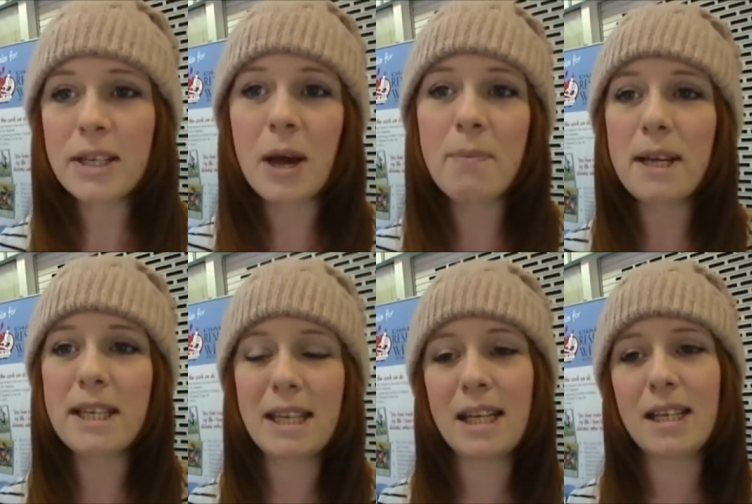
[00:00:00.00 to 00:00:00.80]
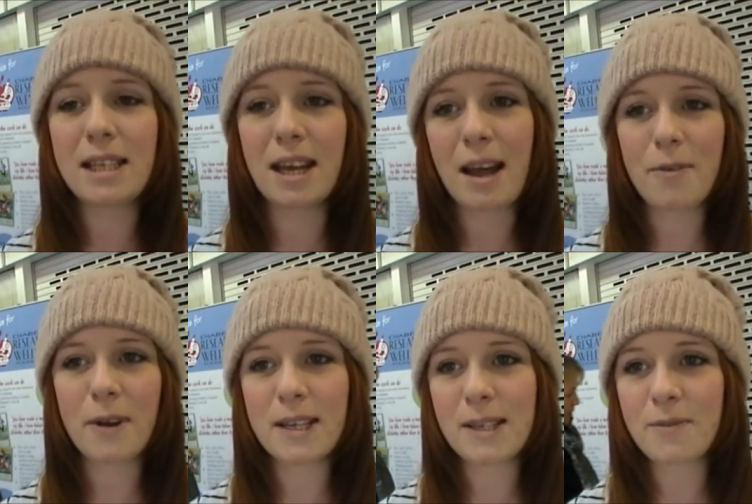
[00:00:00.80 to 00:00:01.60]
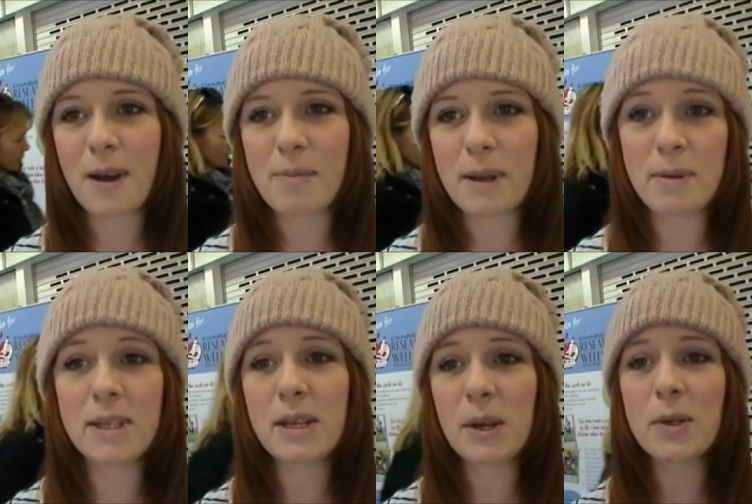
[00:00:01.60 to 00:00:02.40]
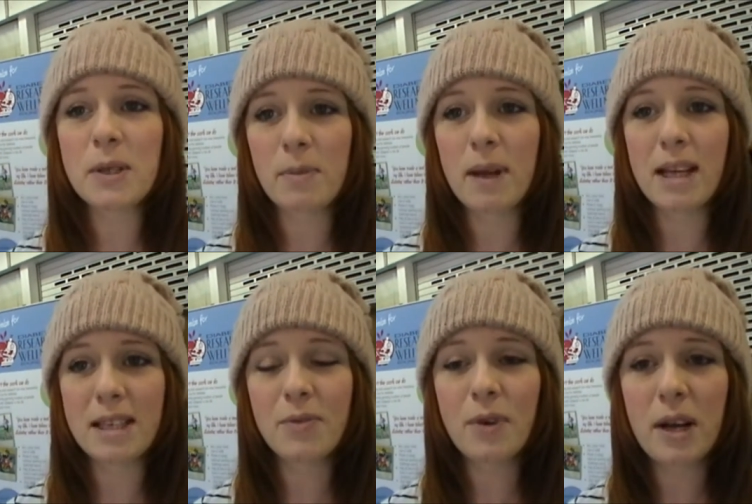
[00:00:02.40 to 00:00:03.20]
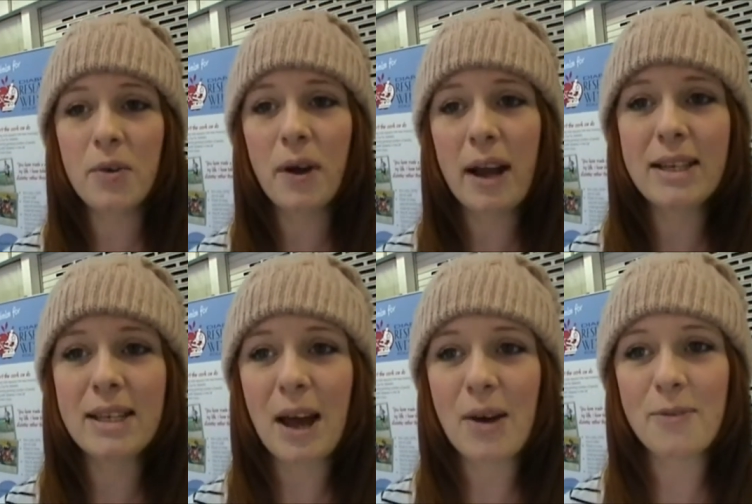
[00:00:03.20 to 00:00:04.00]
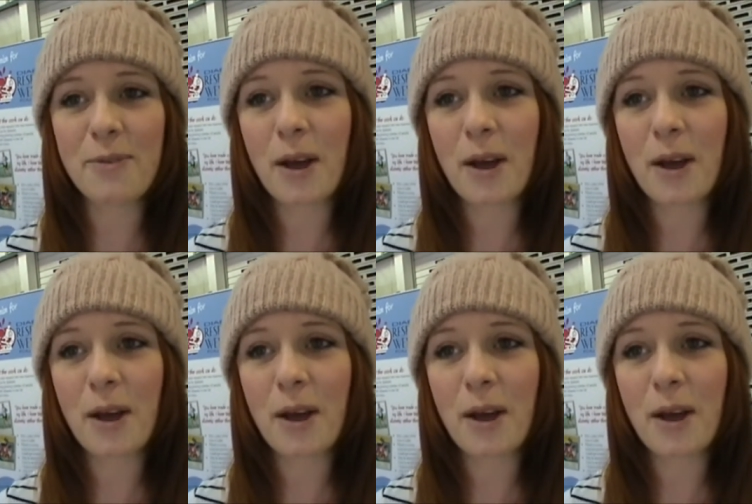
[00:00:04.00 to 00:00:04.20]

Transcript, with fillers: diabetes and their friends and family means a lot to me. It's really great to have